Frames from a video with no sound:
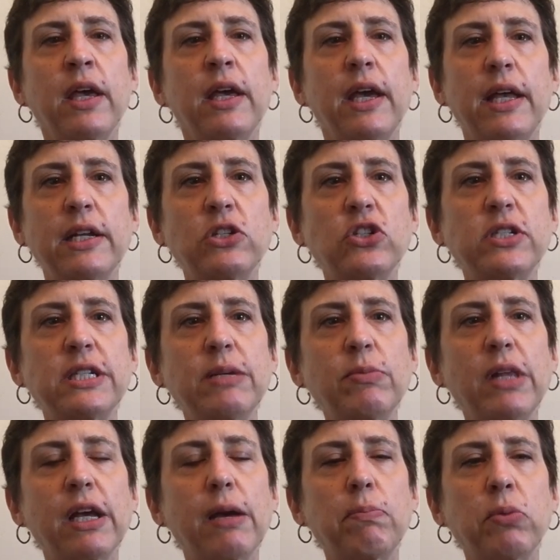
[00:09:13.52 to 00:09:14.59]
And it just seemed
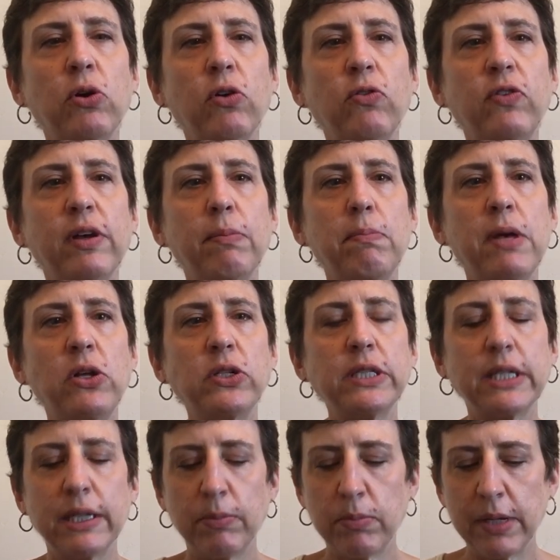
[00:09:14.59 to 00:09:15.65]
like a perfect
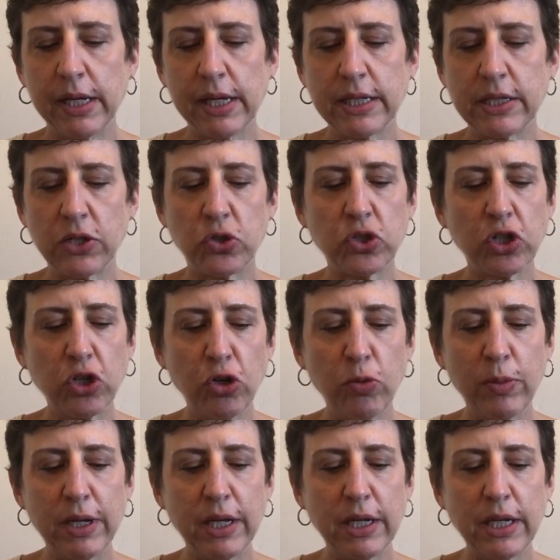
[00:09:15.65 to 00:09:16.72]
melding because there's
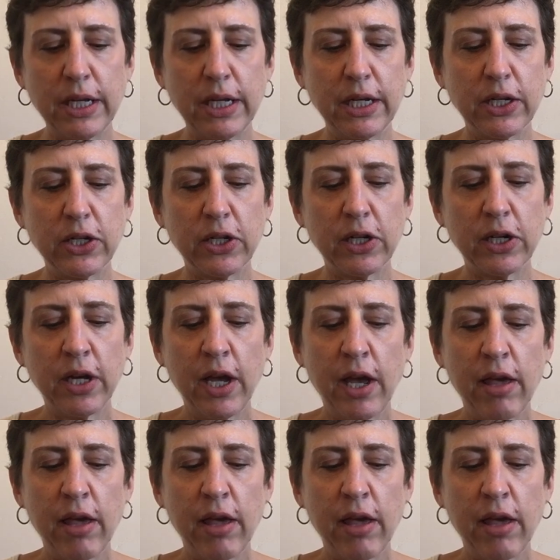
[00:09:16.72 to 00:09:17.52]
cumin in here,